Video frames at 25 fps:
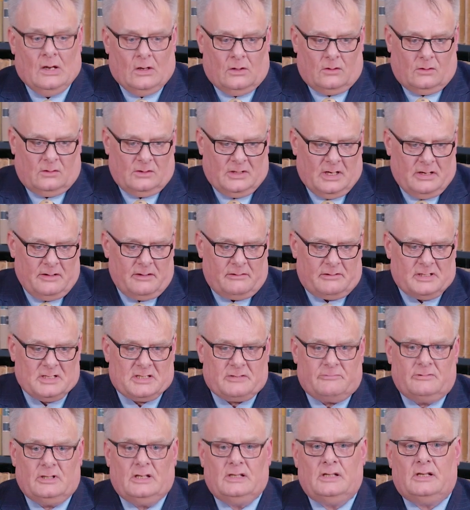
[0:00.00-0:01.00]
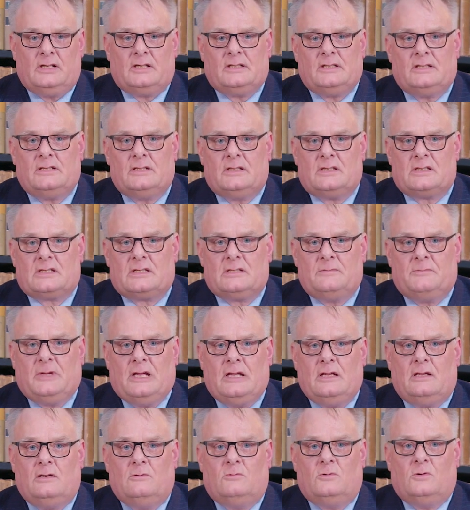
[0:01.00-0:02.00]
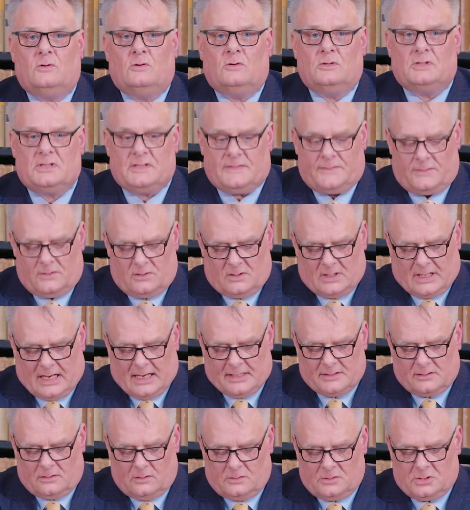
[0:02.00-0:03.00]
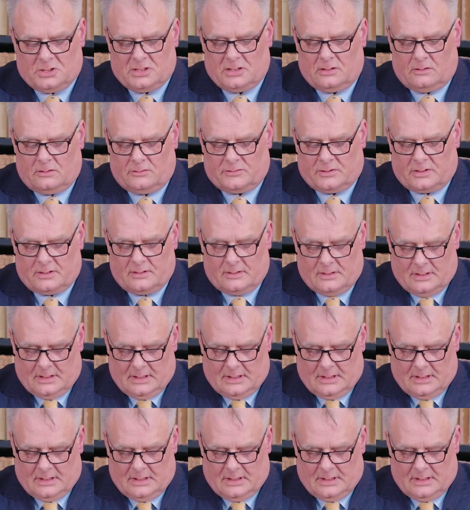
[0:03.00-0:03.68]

although there is a reluctance to make awards for adult children,